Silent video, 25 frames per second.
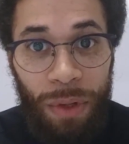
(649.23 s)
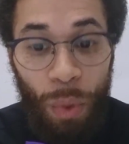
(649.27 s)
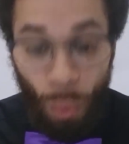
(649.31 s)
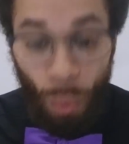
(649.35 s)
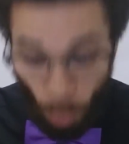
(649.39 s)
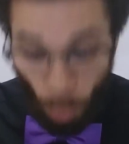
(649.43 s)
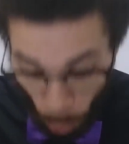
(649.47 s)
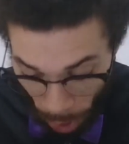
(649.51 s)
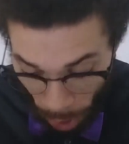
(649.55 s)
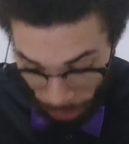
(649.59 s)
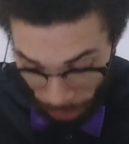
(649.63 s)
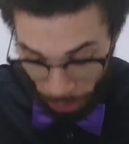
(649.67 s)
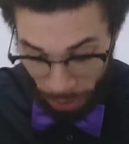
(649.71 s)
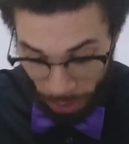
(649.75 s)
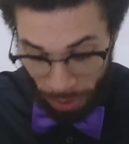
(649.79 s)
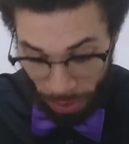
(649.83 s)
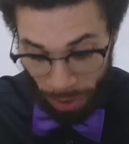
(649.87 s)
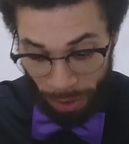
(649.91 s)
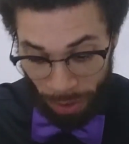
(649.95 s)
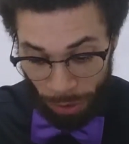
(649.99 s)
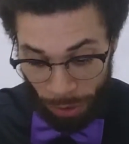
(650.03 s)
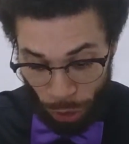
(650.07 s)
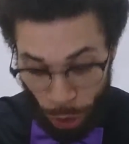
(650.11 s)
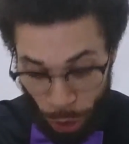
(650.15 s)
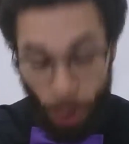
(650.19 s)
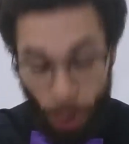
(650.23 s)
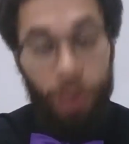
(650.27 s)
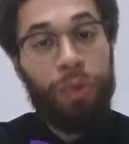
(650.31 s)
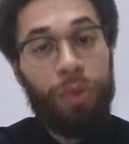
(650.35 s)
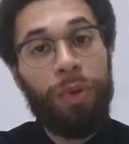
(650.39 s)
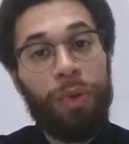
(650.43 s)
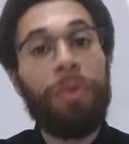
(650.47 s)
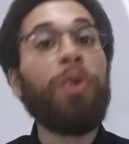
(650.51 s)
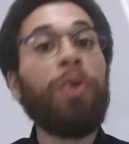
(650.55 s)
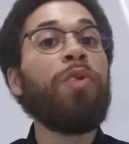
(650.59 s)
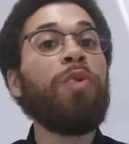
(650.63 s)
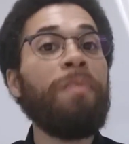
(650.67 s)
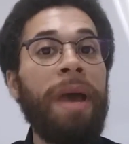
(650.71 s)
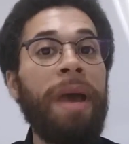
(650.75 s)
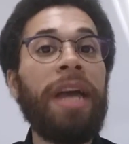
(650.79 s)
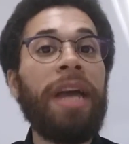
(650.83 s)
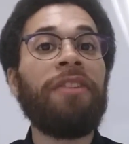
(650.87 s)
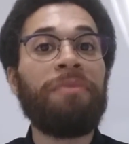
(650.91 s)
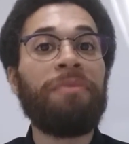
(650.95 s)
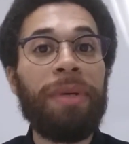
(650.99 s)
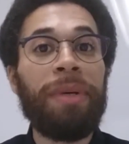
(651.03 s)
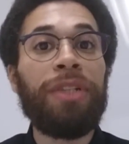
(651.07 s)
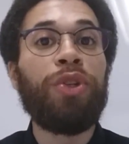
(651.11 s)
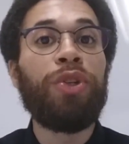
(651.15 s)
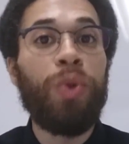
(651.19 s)
with children who may
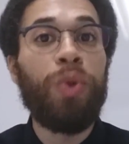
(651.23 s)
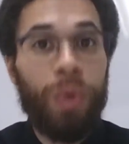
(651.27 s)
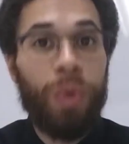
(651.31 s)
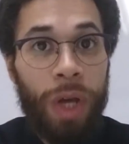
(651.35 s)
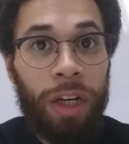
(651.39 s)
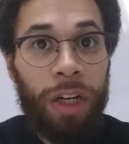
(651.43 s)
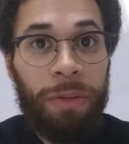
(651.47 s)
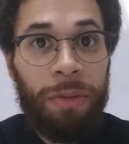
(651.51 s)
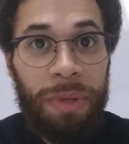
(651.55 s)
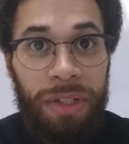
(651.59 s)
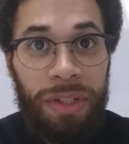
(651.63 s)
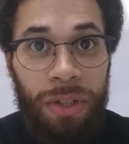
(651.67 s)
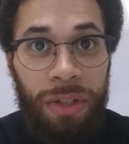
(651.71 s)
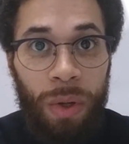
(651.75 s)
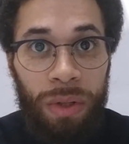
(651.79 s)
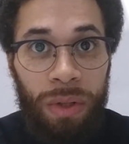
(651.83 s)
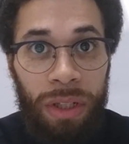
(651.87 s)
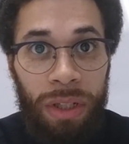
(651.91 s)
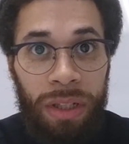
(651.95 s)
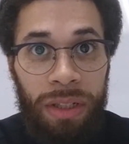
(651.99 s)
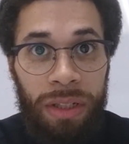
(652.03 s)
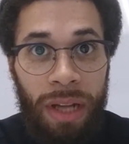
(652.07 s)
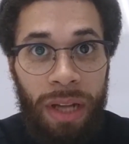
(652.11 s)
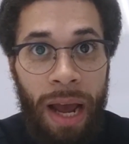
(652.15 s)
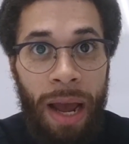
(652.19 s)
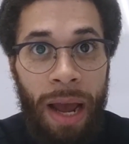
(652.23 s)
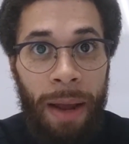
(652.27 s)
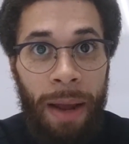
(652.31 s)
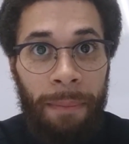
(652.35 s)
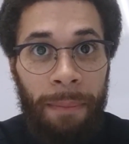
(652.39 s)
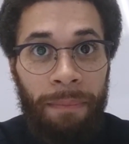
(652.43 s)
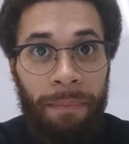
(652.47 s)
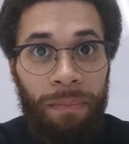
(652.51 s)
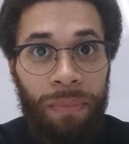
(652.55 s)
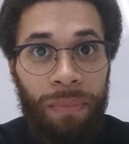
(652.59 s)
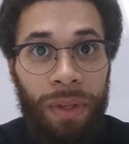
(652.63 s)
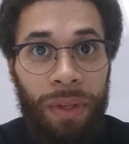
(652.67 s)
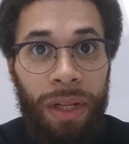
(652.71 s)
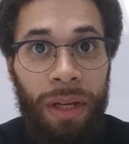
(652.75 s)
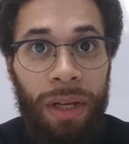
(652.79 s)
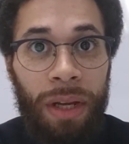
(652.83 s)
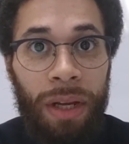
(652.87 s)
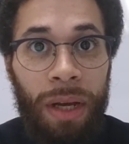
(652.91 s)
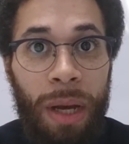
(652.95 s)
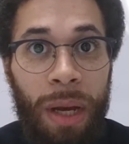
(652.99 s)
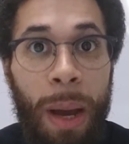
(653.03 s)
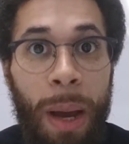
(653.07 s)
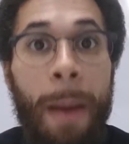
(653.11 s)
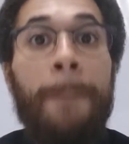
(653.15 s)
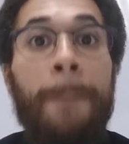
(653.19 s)
have been too young to be sold at the time,
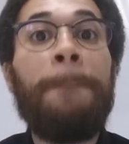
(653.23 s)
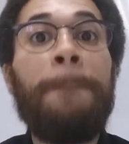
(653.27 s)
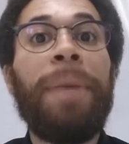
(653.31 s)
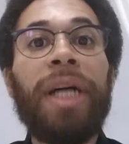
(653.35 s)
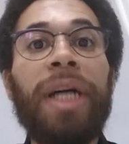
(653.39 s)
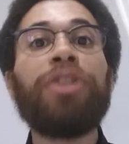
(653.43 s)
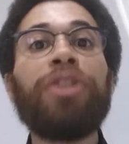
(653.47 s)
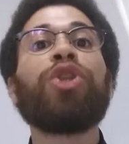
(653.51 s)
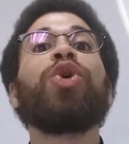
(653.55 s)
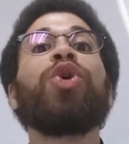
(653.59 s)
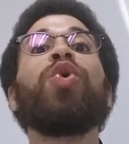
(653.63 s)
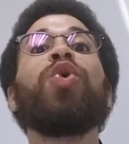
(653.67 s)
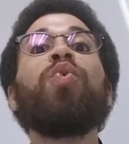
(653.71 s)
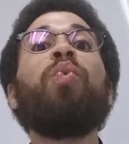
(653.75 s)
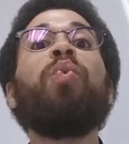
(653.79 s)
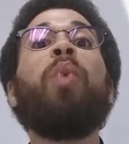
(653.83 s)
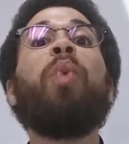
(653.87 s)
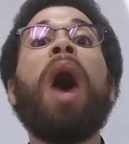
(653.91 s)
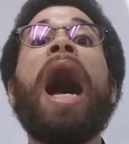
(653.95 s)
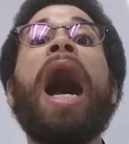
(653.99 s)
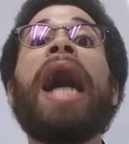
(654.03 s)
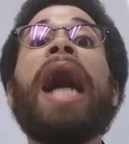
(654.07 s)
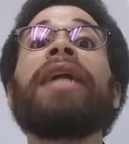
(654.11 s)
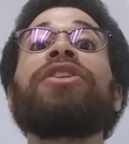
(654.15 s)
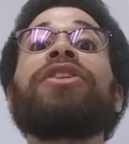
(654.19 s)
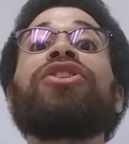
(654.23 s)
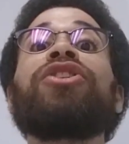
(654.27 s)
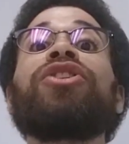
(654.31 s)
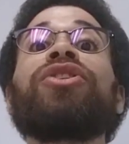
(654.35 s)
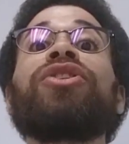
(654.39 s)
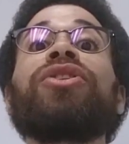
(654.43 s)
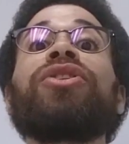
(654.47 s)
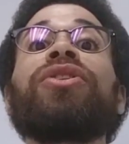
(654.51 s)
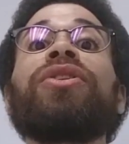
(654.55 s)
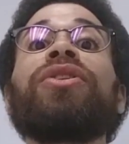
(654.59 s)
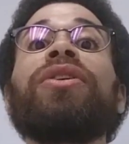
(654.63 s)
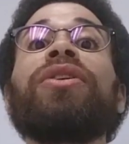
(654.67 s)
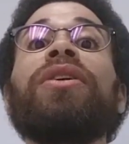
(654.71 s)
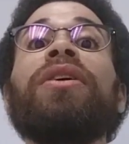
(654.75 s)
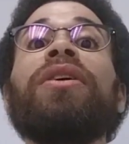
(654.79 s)
but to watch